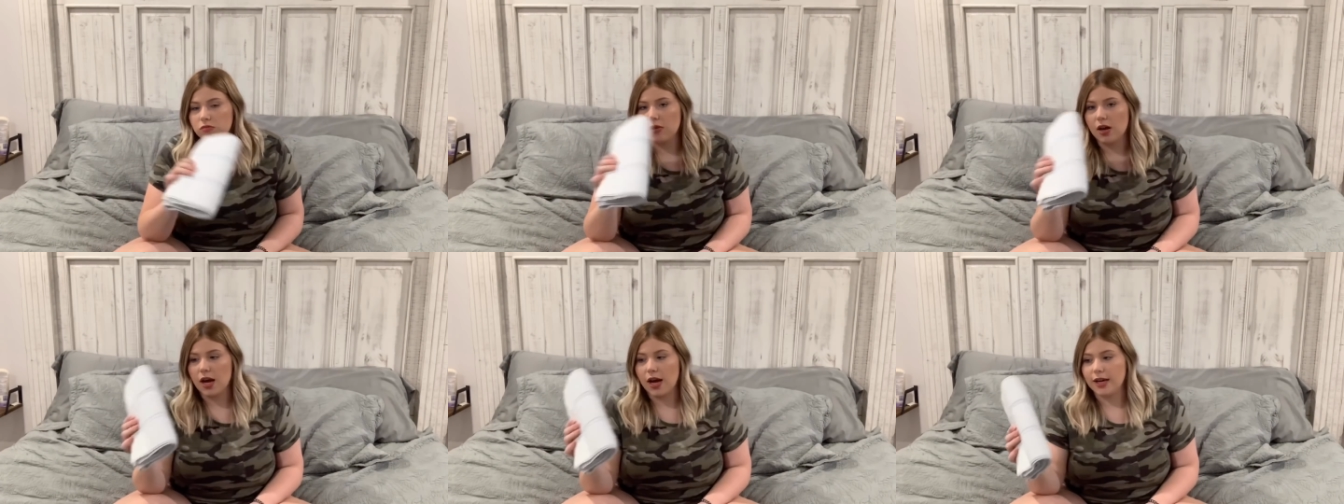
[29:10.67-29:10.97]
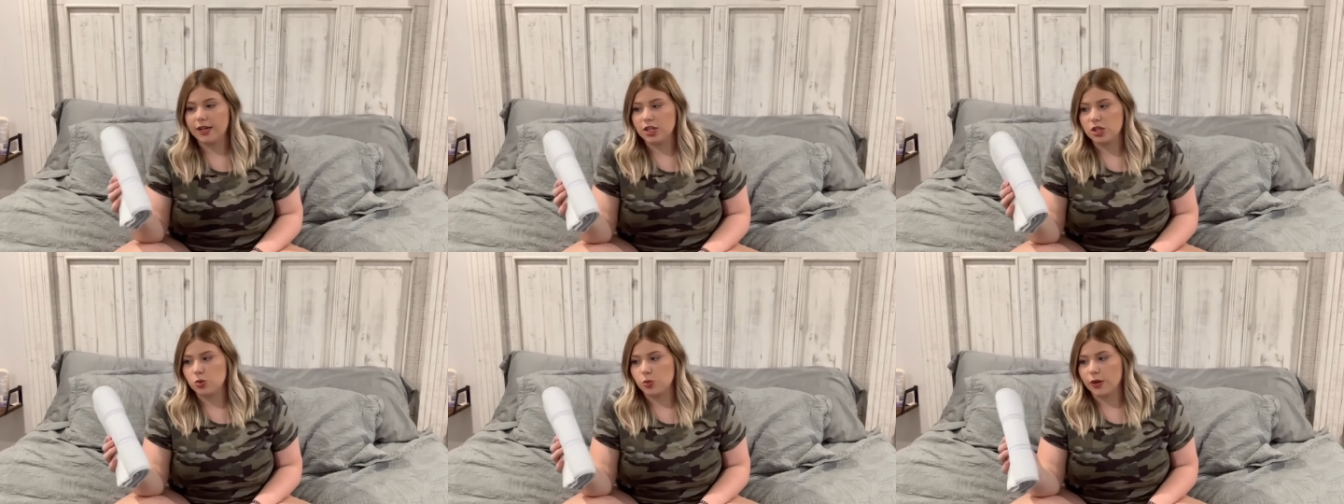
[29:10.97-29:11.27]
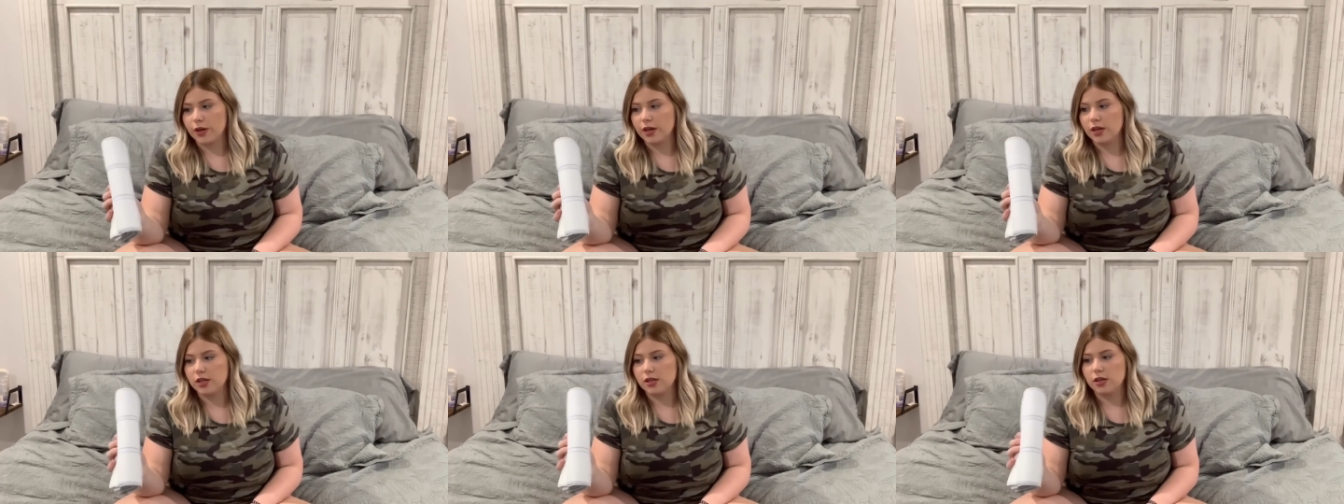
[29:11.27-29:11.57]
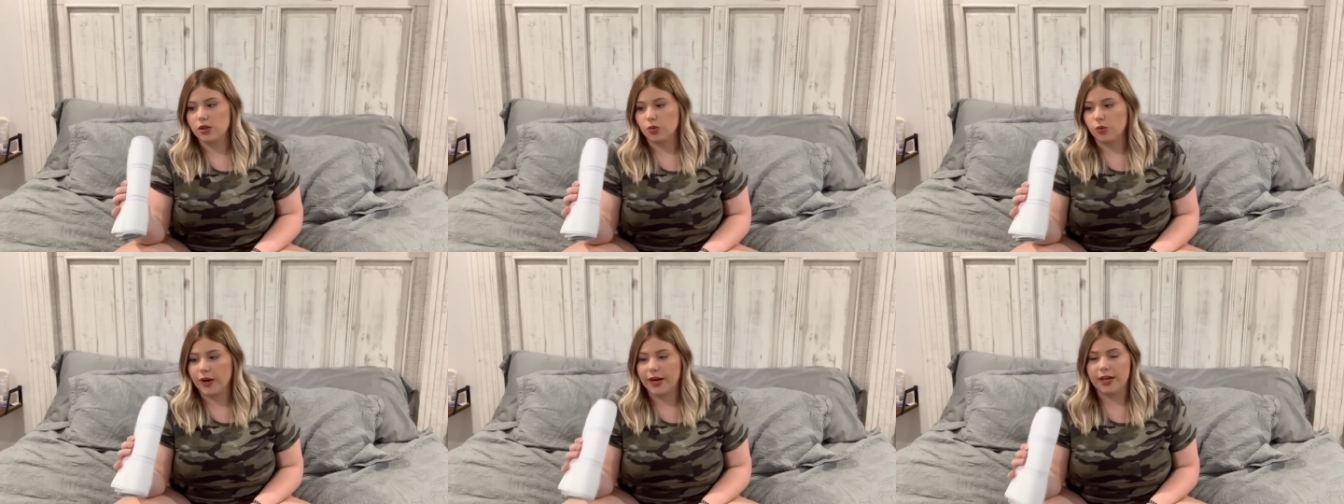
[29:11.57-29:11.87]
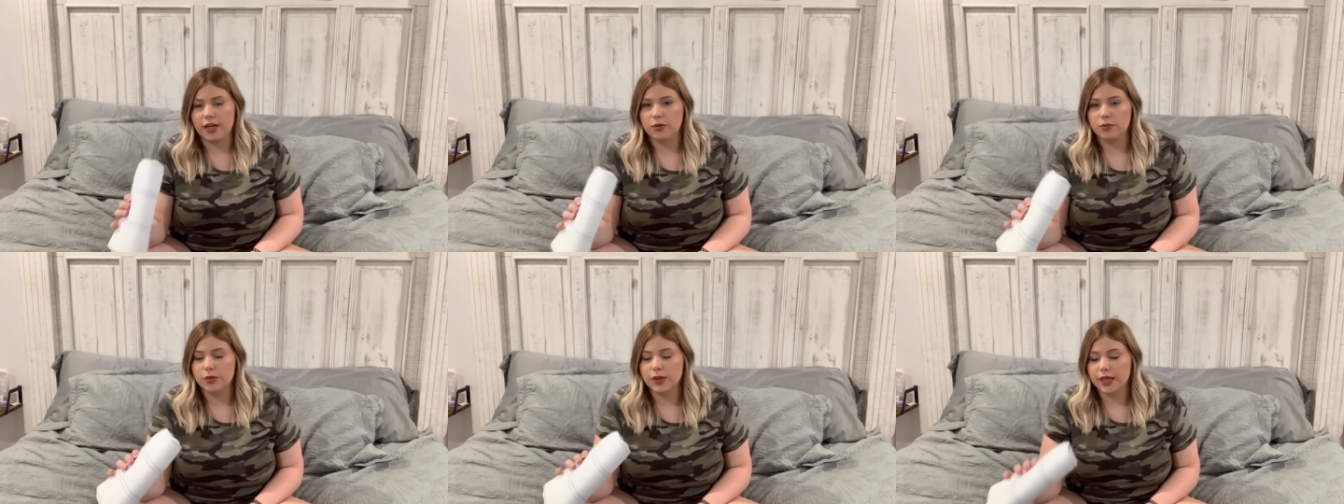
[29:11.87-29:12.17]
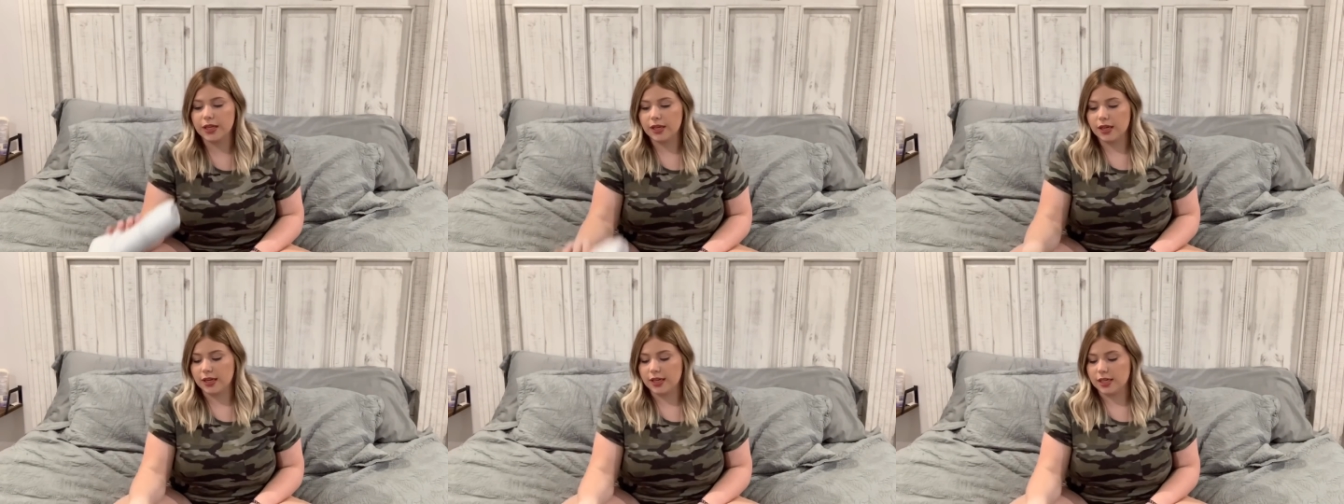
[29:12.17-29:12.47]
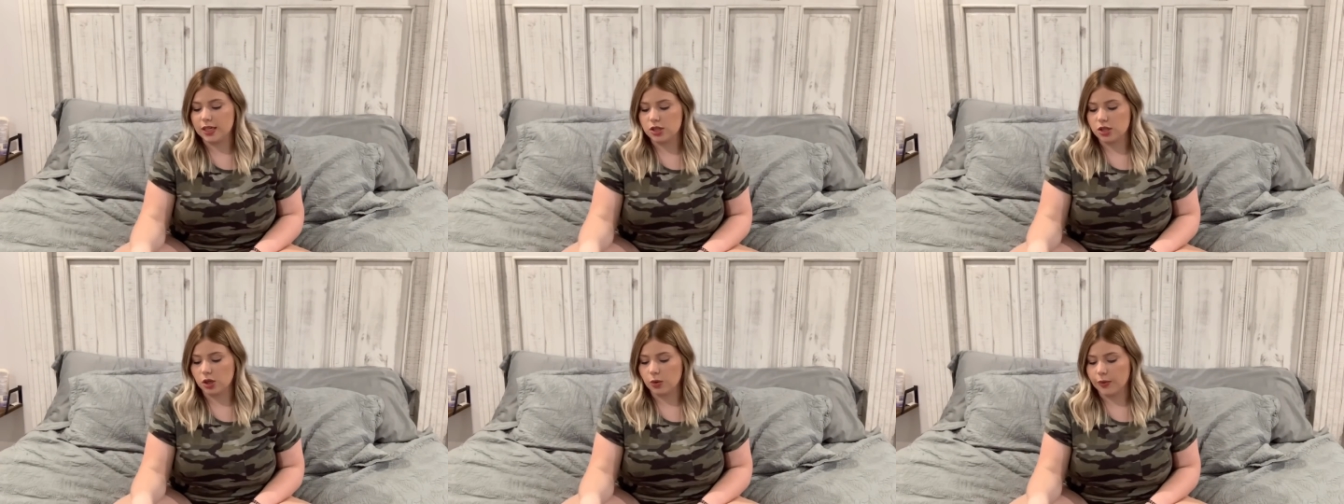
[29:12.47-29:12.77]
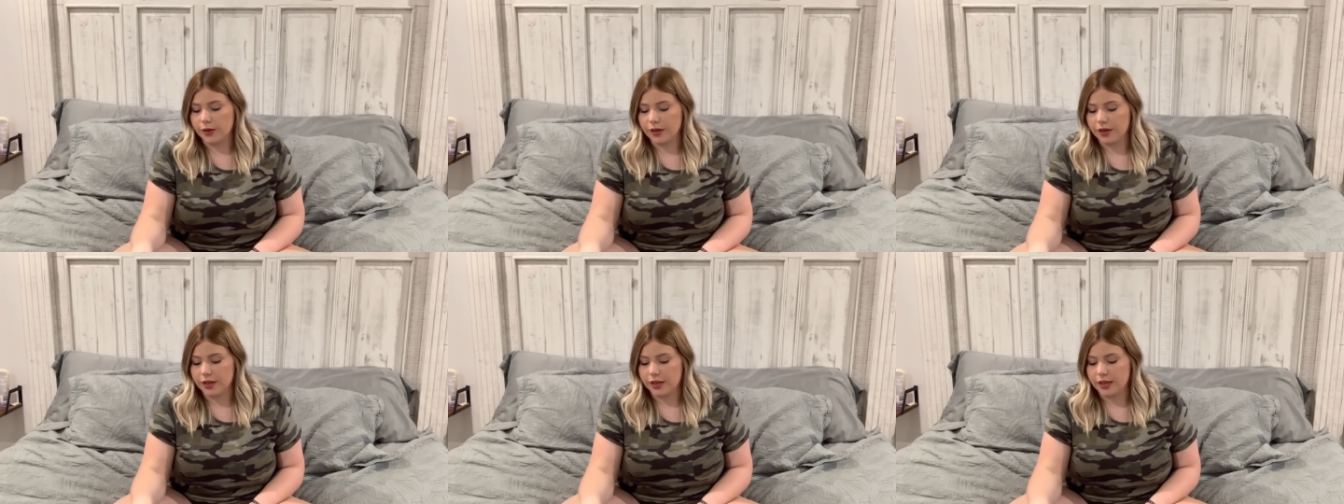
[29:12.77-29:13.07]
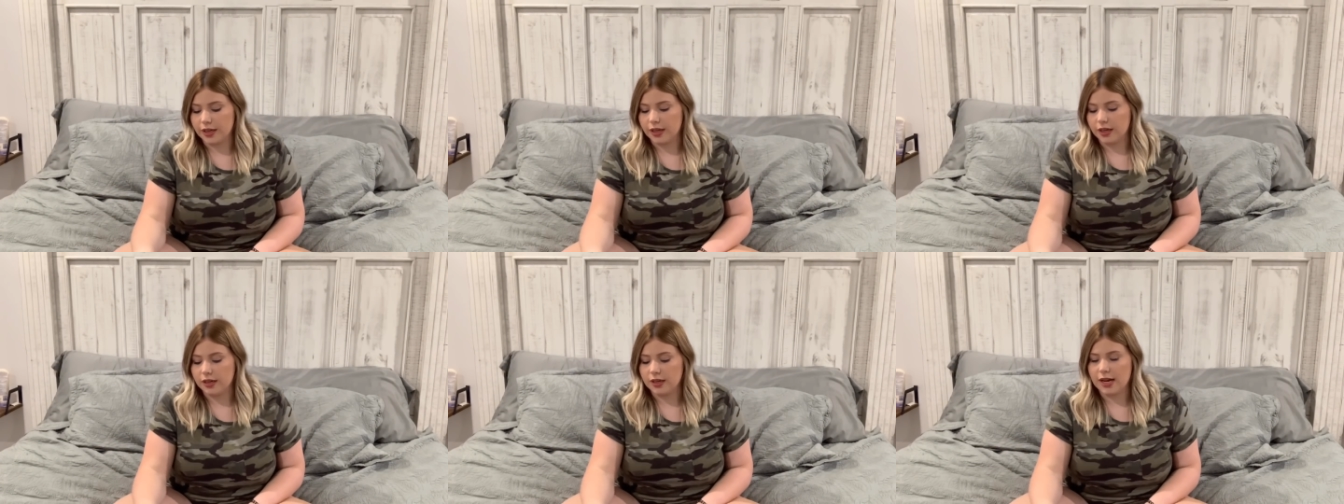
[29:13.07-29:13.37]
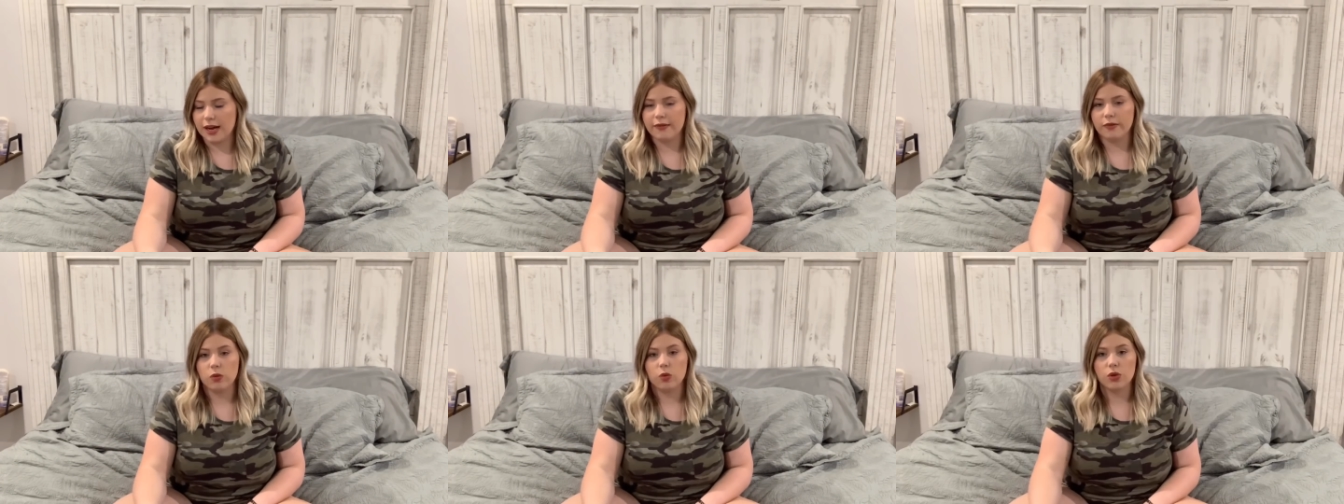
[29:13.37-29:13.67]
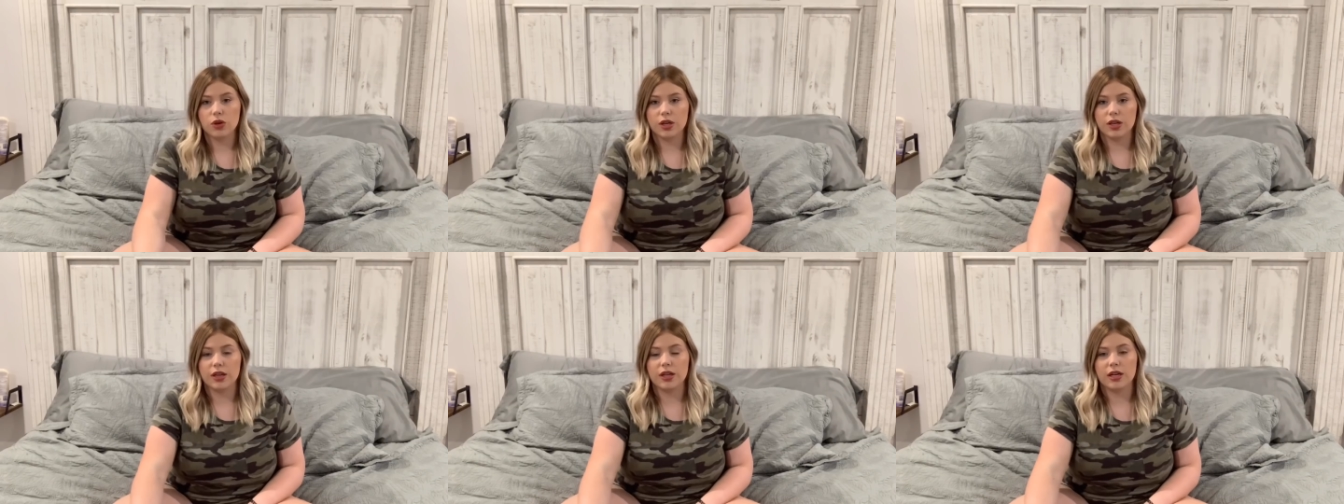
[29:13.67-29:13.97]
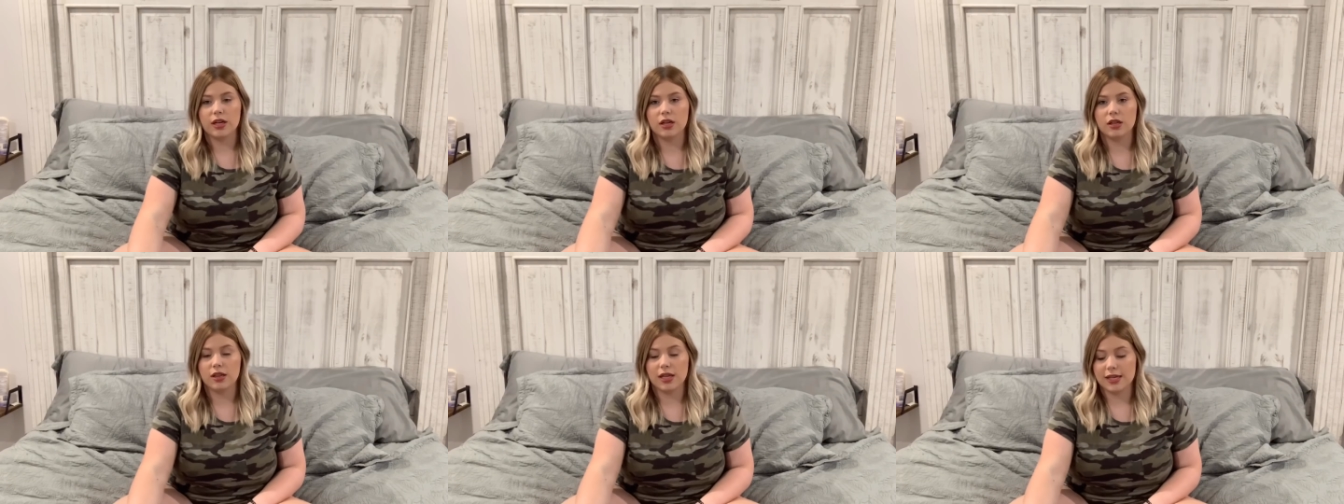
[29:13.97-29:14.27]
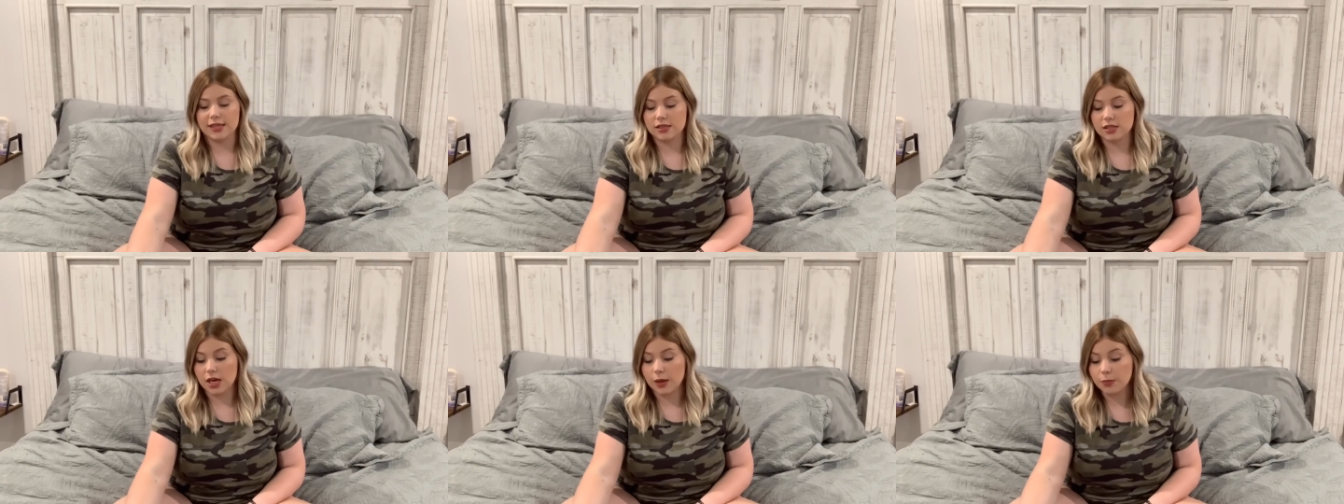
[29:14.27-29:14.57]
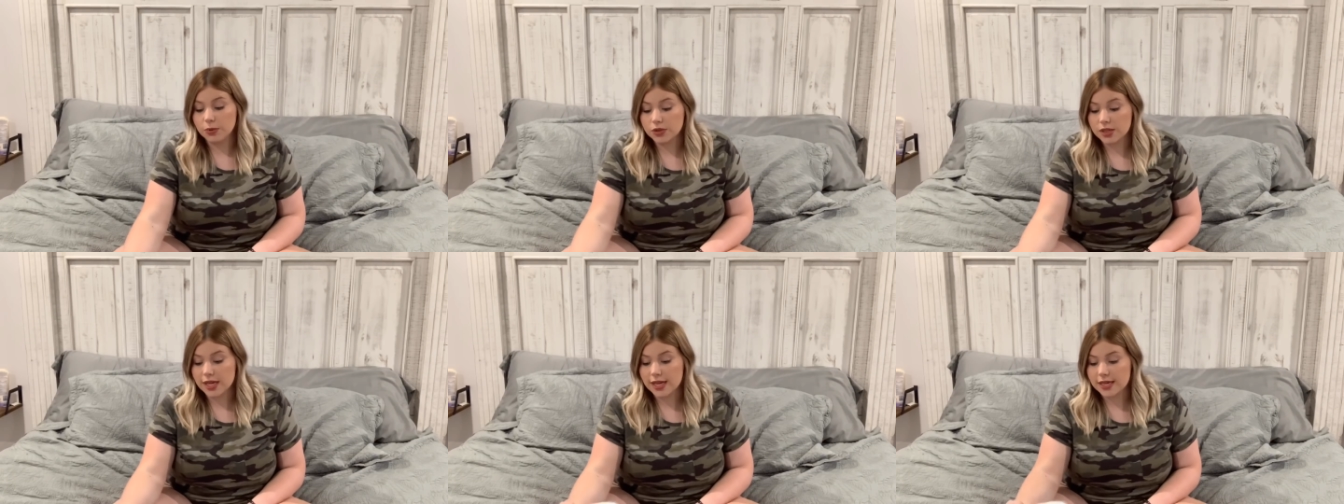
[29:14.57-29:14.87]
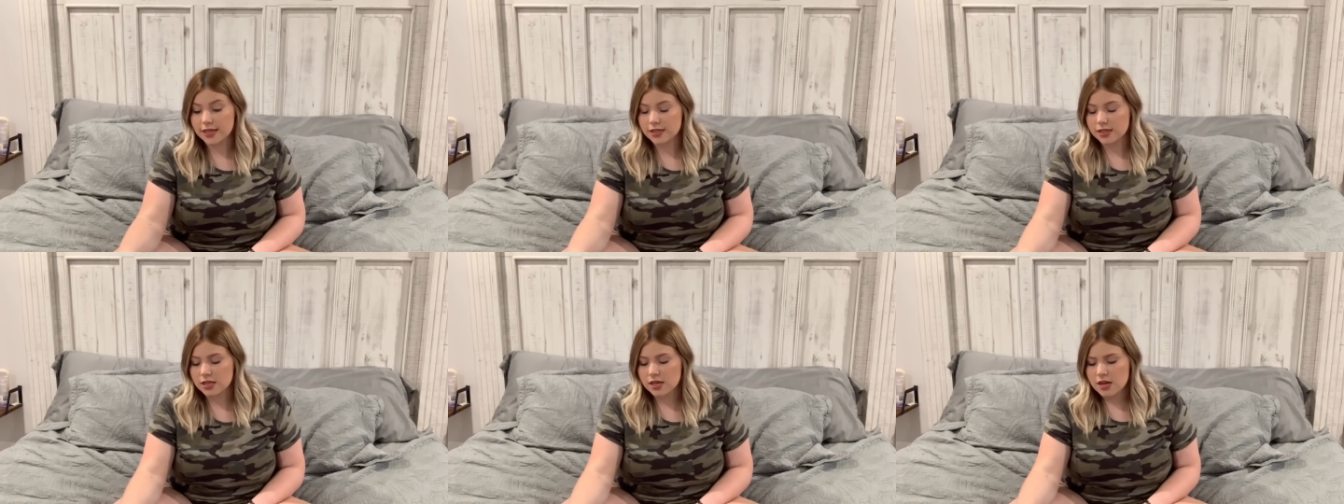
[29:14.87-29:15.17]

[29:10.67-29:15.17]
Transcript: I just wear it randomly. I need to start wearing it and haven't worn it in the last couple days.